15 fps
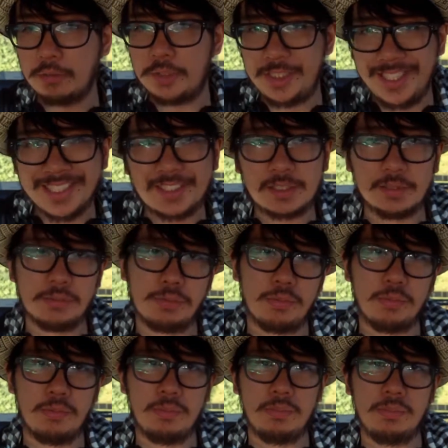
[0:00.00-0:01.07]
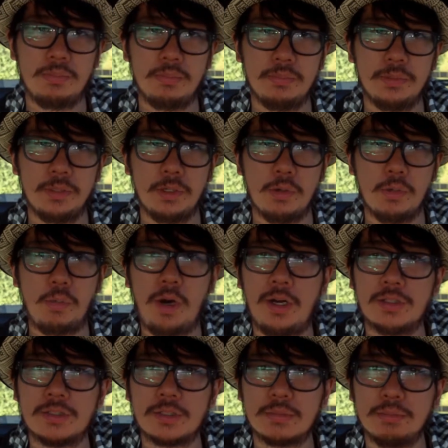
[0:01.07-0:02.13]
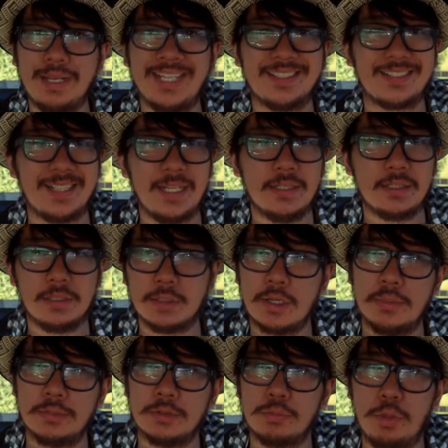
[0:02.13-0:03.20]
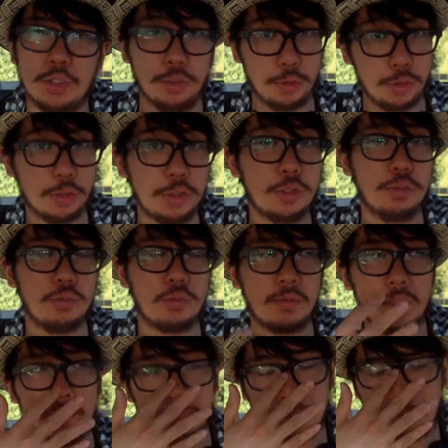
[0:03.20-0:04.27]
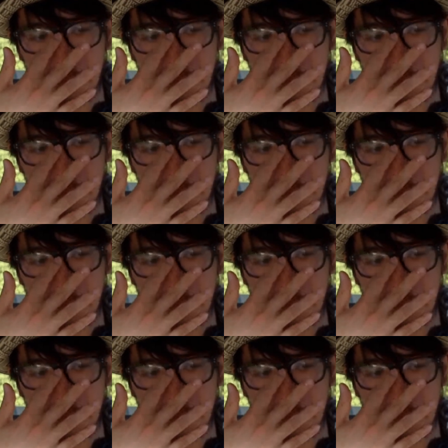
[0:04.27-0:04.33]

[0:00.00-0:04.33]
gist of, you know, what makes sense in terms of what you should do, right?